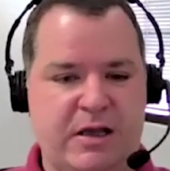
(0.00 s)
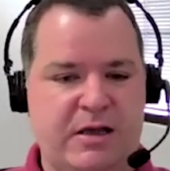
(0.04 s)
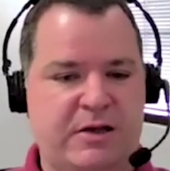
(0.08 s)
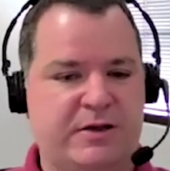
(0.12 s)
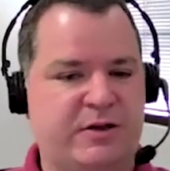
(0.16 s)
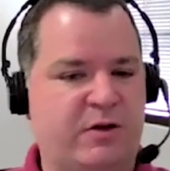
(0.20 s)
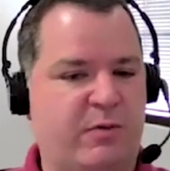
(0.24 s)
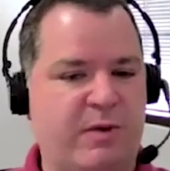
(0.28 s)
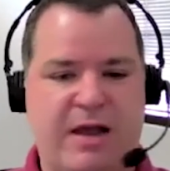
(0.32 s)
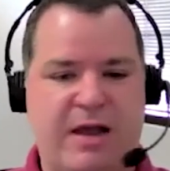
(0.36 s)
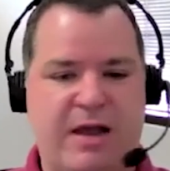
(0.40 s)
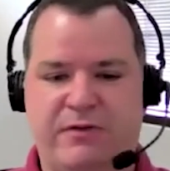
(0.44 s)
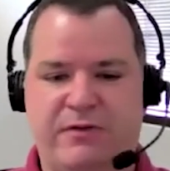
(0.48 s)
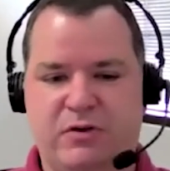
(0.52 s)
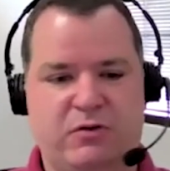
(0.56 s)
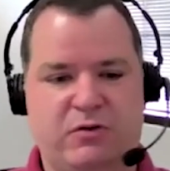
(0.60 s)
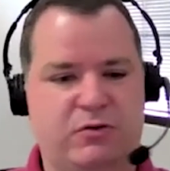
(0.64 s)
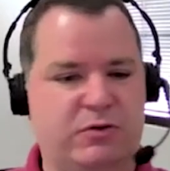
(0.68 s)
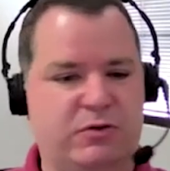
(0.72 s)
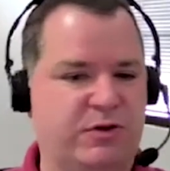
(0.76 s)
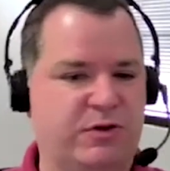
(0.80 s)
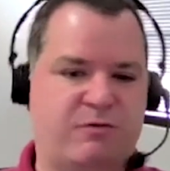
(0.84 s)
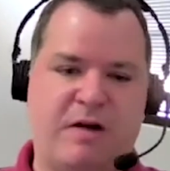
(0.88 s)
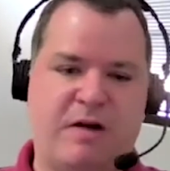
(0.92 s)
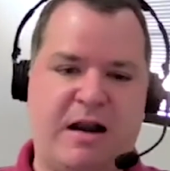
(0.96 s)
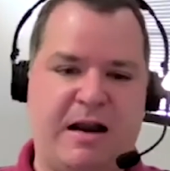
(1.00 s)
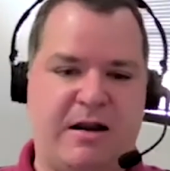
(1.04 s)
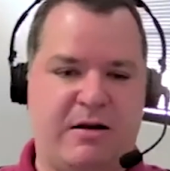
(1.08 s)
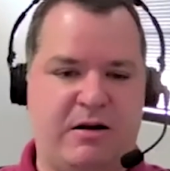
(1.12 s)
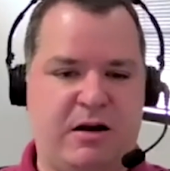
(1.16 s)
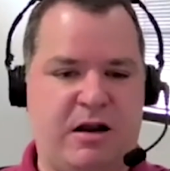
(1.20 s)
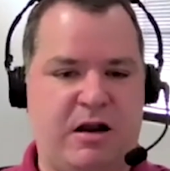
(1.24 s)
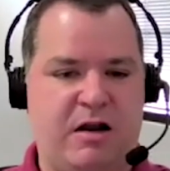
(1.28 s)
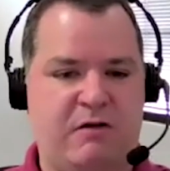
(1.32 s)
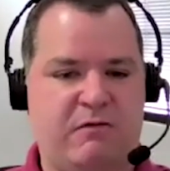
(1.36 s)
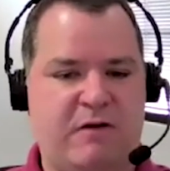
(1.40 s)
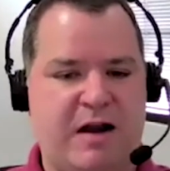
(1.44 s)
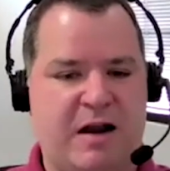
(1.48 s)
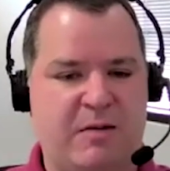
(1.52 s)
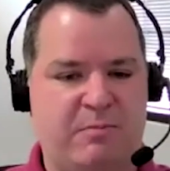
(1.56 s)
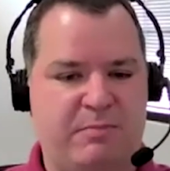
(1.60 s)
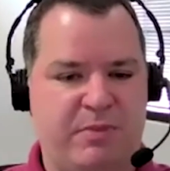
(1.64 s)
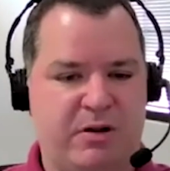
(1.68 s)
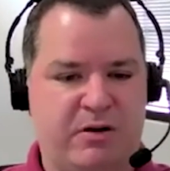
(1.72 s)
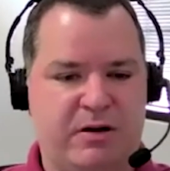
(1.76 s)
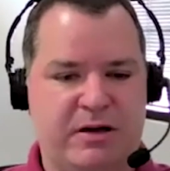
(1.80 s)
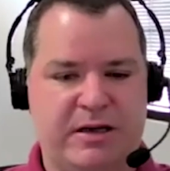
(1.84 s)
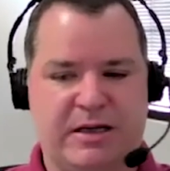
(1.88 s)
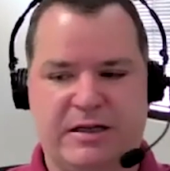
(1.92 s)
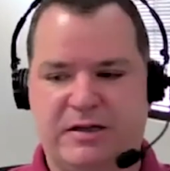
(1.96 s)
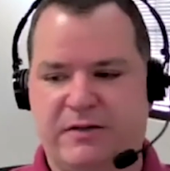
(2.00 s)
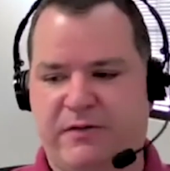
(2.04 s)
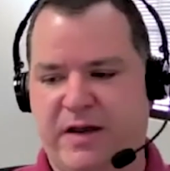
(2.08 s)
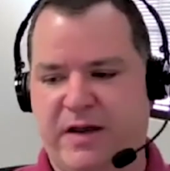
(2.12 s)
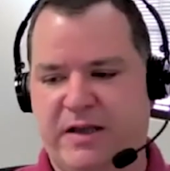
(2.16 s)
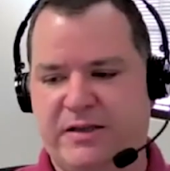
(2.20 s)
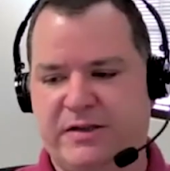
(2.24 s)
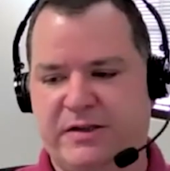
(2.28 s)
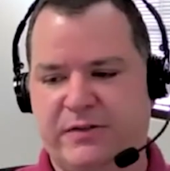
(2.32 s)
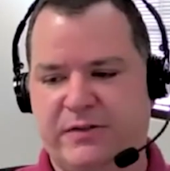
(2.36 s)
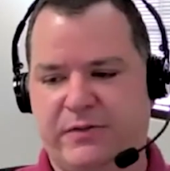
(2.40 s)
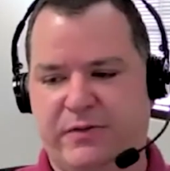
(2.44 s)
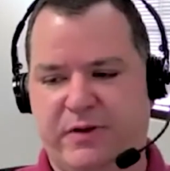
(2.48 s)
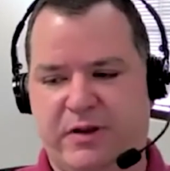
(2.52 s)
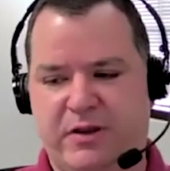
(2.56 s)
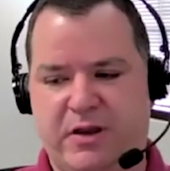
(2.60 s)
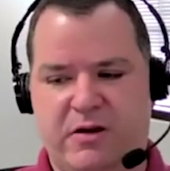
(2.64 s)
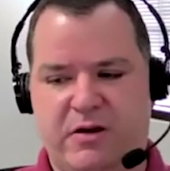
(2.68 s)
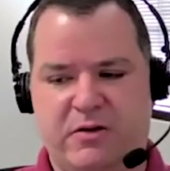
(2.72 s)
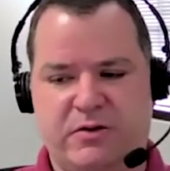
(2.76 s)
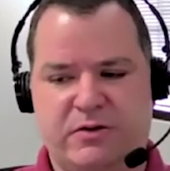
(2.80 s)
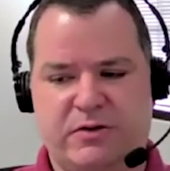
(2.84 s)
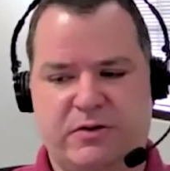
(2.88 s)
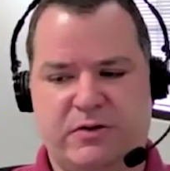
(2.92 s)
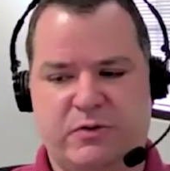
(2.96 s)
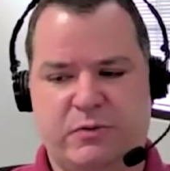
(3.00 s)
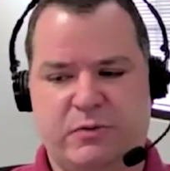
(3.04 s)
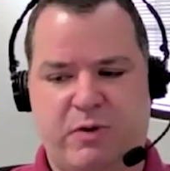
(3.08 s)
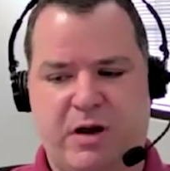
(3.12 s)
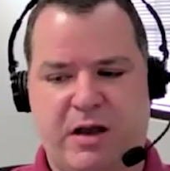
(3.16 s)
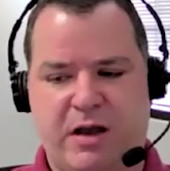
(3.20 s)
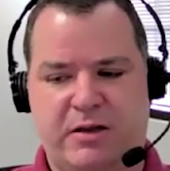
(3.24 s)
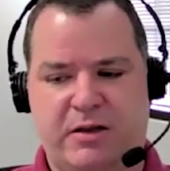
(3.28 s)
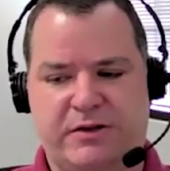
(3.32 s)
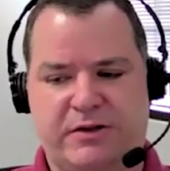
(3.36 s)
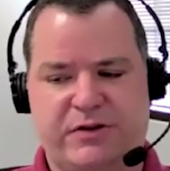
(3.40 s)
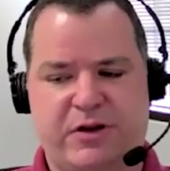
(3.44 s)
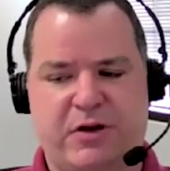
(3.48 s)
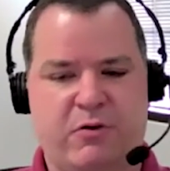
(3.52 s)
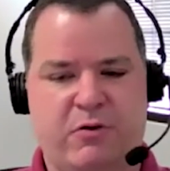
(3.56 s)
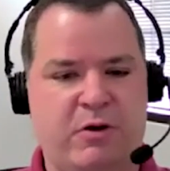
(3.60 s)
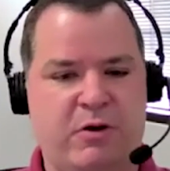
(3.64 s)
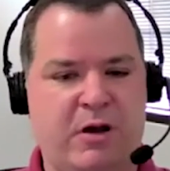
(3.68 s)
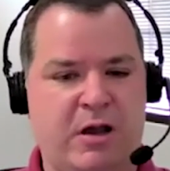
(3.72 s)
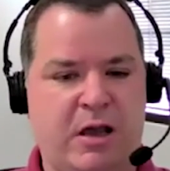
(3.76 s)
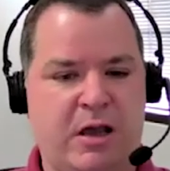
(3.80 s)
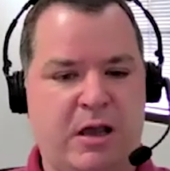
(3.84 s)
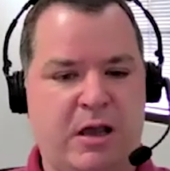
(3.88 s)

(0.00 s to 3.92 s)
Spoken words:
So we have tools around building interfaces for those as well. So,